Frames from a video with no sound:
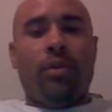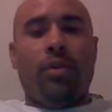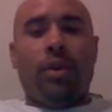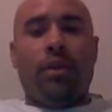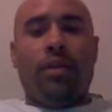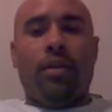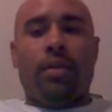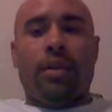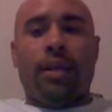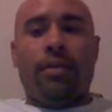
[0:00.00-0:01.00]
weather and your
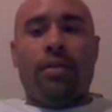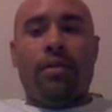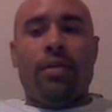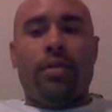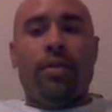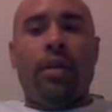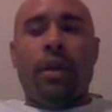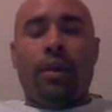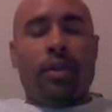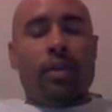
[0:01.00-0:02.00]
climate. So
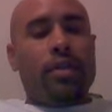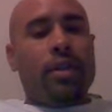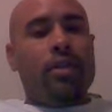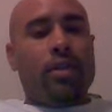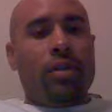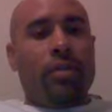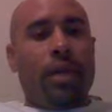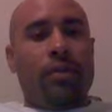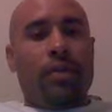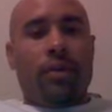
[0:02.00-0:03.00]
those things you should
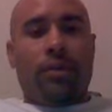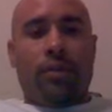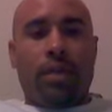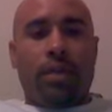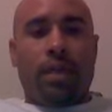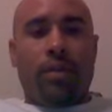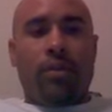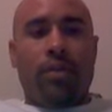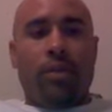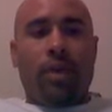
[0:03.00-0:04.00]
be able to
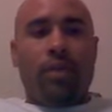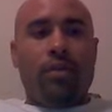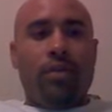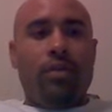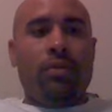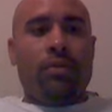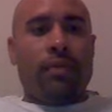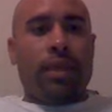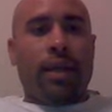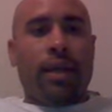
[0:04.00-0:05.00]
differentiate between the two,
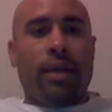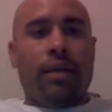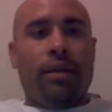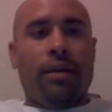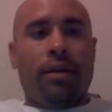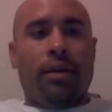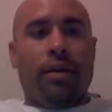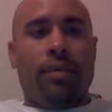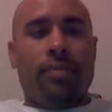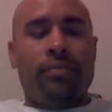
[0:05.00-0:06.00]
and
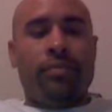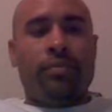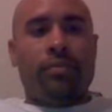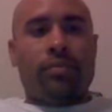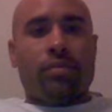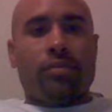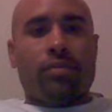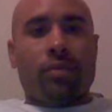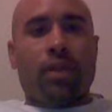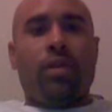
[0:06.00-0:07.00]

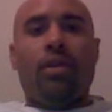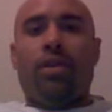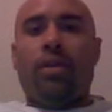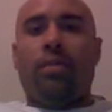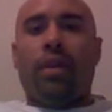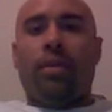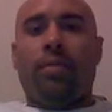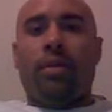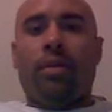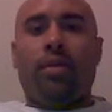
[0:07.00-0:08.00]
you should be
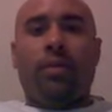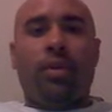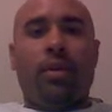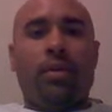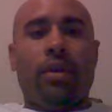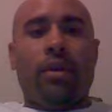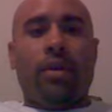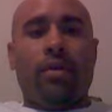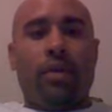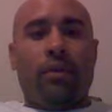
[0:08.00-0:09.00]
able to go forward
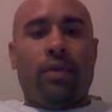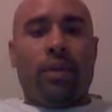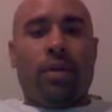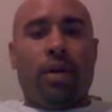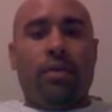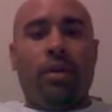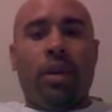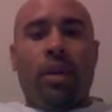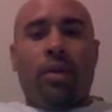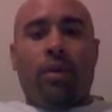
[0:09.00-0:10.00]
and figure out
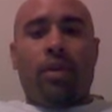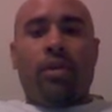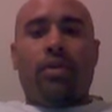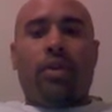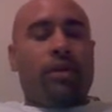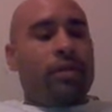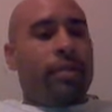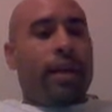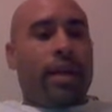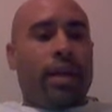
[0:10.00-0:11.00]
what those are. If
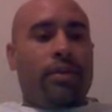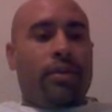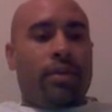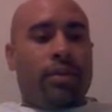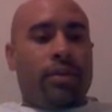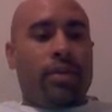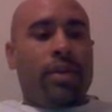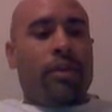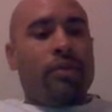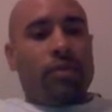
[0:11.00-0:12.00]
somebody asks you, what's the
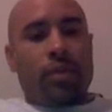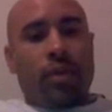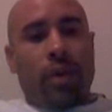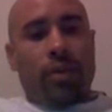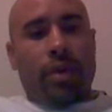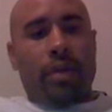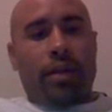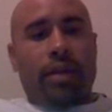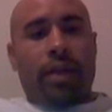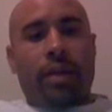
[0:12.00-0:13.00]
difference between weather
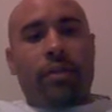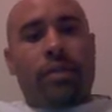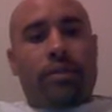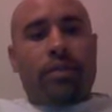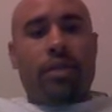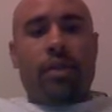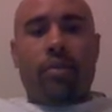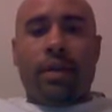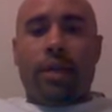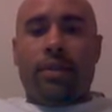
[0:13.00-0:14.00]
and climate, you
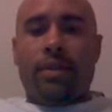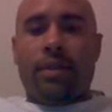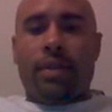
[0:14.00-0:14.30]
should be able to